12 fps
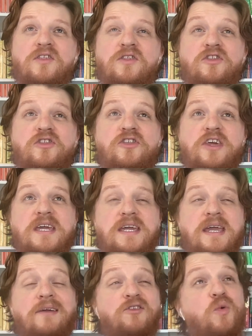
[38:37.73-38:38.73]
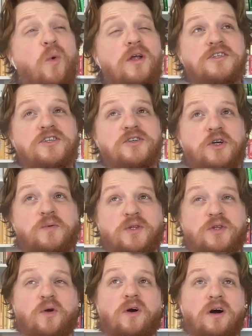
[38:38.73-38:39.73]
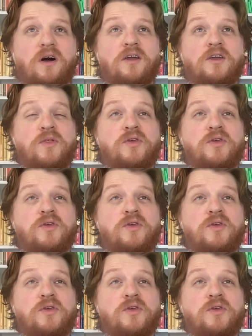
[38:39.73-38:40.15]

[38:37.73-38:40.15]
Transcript: the if you want to do good with your